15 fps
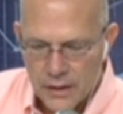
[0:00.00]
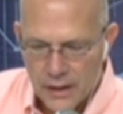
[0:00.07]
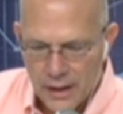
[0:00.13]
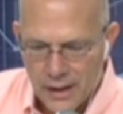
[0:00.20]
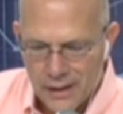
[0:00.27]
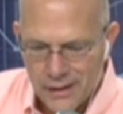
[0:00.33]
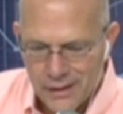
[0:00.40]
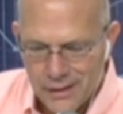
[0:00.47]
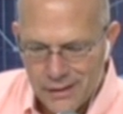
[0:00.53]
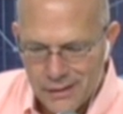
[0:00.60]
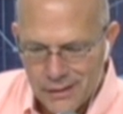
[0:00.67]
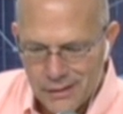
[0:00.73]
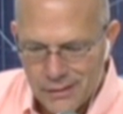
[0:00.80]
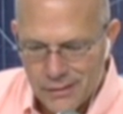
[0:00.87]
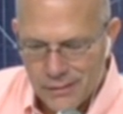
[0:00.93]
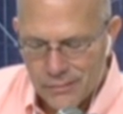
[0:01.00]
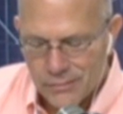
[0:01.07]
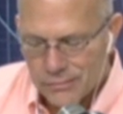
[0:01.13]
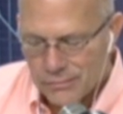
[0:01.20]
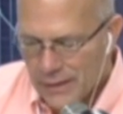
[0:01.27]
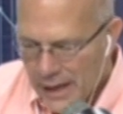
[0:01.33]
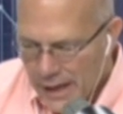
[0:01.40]
uh,
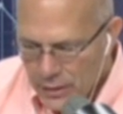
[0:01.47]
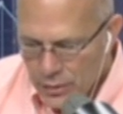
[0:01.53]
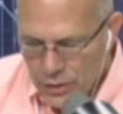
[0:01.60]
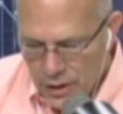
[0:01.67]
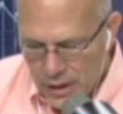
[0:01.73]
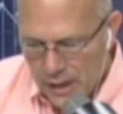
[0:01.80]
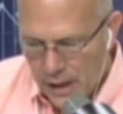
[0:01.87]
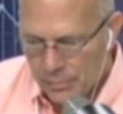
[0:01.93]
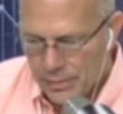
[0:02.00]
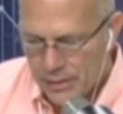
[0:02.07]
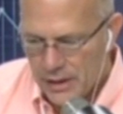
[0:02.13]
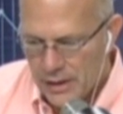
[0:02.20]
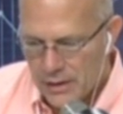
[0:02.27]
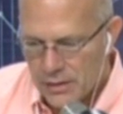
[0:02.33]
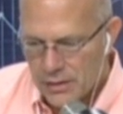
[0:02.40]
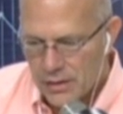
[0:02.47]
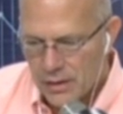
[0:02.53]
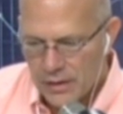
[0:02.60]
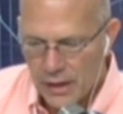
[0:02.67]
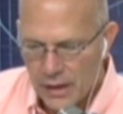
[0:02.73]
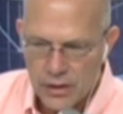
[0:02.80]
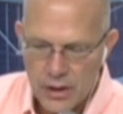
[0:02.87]
energy companies
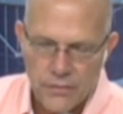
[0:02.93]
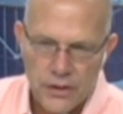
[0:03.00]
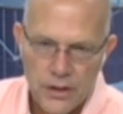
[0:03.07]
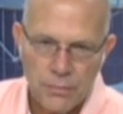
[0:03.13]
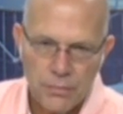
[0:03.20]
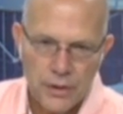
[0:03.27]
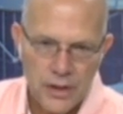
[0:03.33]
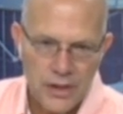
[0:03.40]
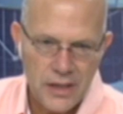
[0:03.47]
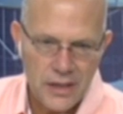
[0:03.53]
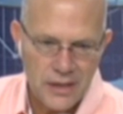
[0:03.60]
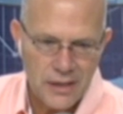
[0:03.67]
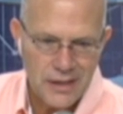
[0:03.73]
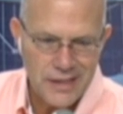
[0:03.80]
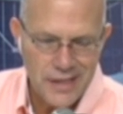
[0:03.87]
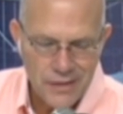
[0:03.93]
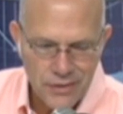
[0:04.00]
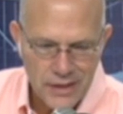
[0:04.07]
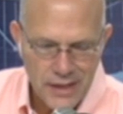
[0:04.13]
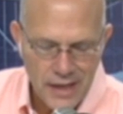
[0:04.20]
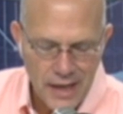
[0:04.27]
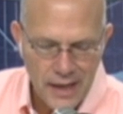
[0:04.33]
that are giving you pretty decent
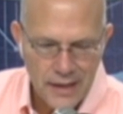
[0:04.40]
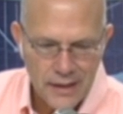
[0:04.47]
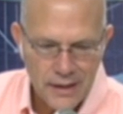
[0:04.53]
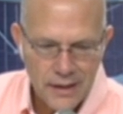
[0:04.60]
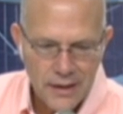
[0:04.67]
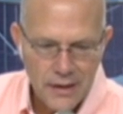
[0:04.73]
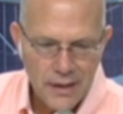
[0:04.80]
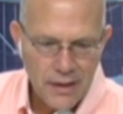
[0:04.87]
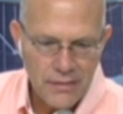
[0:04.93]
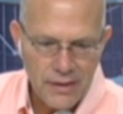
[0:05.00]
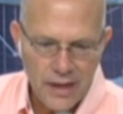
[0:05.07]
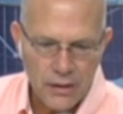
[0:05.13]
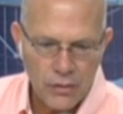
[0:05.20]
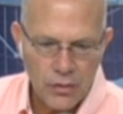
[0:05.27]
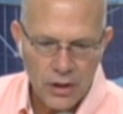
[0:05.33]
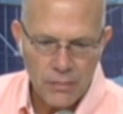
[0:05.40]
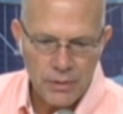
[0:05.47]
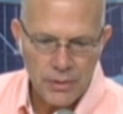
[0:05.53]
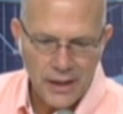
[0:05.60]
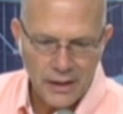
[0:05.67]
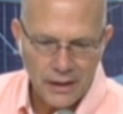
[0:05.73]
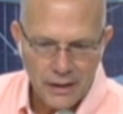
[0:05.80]
dividend that are going to
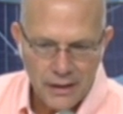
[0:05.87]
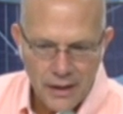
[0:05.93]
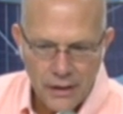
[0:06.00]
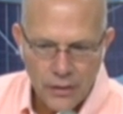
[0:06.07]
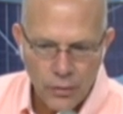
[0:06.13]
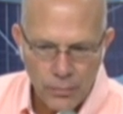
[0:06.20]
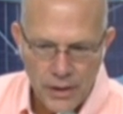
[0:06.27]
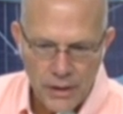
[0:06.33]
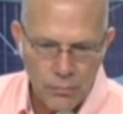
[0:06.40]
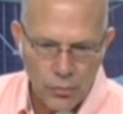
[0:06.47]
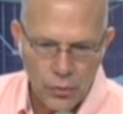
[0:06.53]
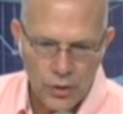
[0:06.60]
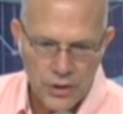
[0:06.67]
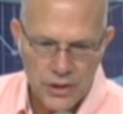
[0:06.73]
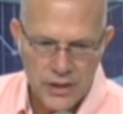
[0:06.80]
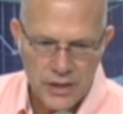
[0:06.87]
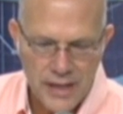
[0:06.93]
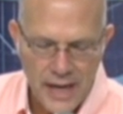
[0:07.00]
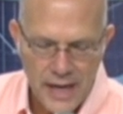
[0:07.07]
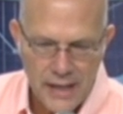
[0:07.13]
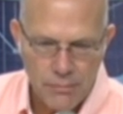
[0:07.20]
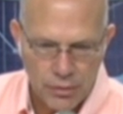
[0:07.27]
be a little bit more
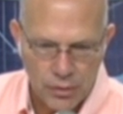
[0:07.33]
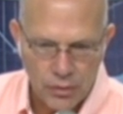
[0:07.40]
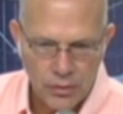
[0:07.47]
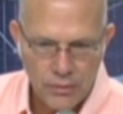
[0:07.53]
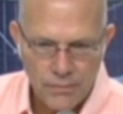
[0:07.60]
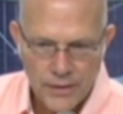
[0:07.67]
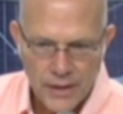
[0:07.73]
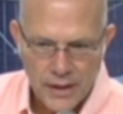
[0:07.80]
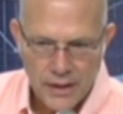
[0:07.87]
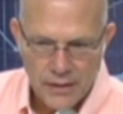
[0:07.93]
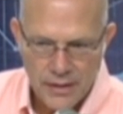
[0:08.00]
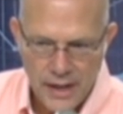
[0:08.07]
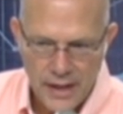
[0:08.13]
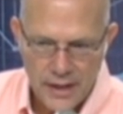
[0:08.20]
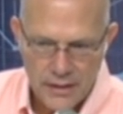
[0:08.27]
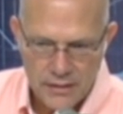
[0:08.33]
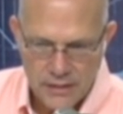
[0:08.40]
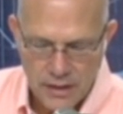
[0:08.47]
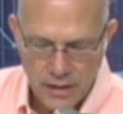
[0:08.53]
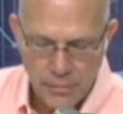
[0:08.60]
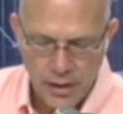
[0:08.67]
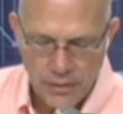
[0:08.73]
stable than
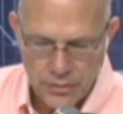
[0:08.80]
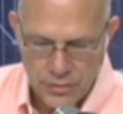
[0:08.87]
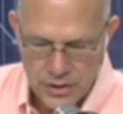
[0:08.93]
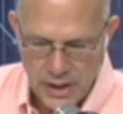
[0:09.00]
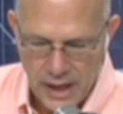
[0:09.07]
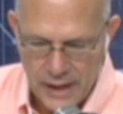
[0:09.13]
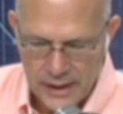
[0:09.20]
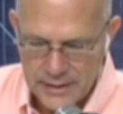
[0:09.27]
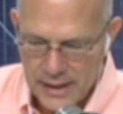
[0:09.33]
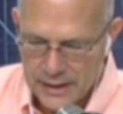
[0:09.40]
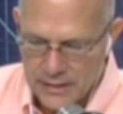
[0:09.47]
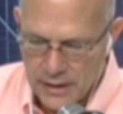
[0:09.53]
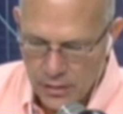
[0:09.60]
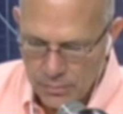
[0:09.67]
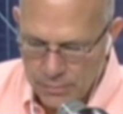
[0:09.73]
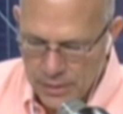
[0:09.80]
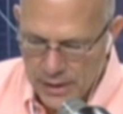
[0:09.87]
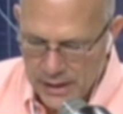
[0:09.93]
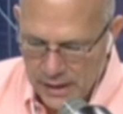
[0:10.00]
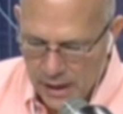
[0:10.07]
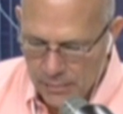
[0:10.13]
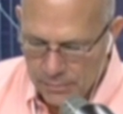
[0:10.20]
some other stocks out there,
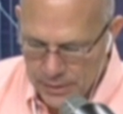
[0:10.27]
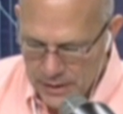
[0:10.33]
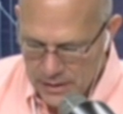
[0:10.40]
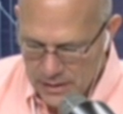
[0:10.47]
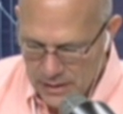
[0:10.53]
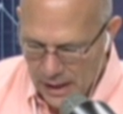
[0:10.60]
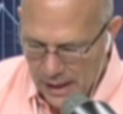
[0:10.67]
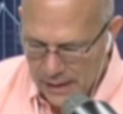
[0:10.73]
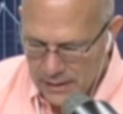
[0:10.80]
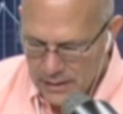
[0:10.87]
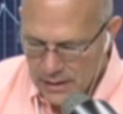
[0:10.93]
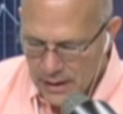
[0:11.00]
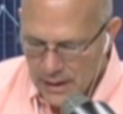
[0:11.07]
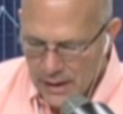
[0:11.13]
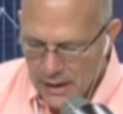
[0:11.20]
big company stocks.